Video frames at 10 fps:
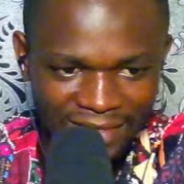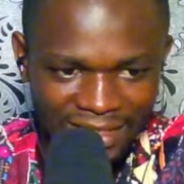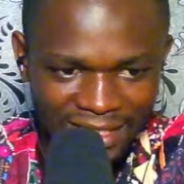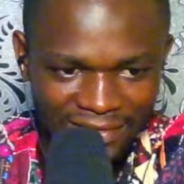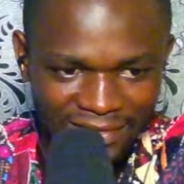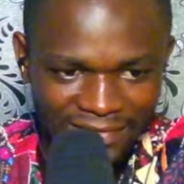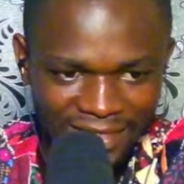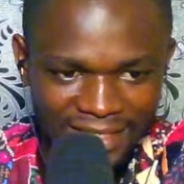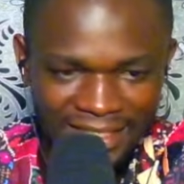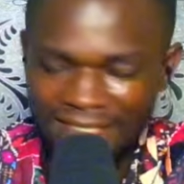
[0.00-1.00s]

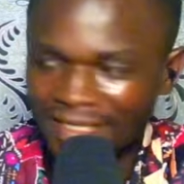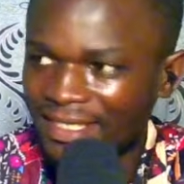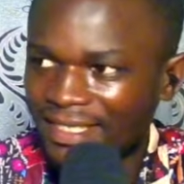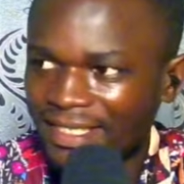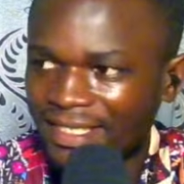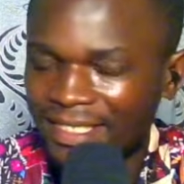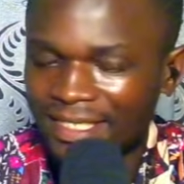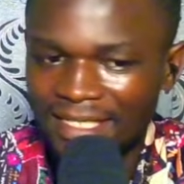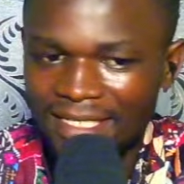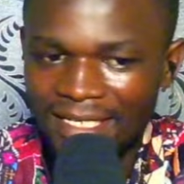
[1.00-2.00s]
sacrifice.
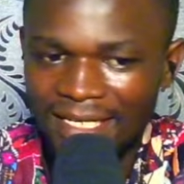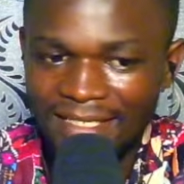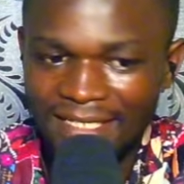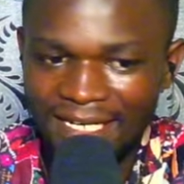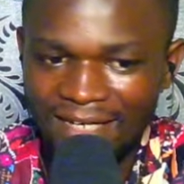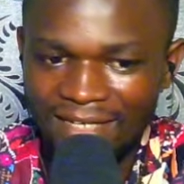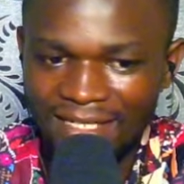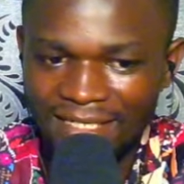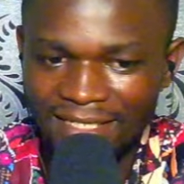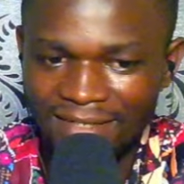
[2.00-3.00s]
Yes, I have that
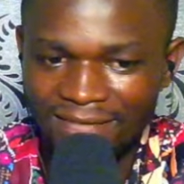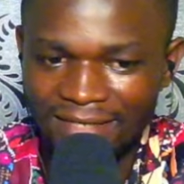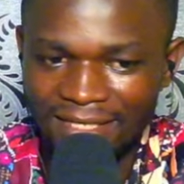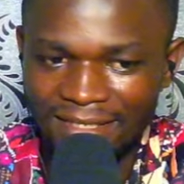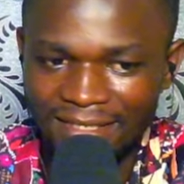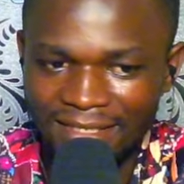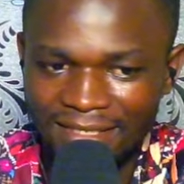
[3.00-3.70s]
sacrifice.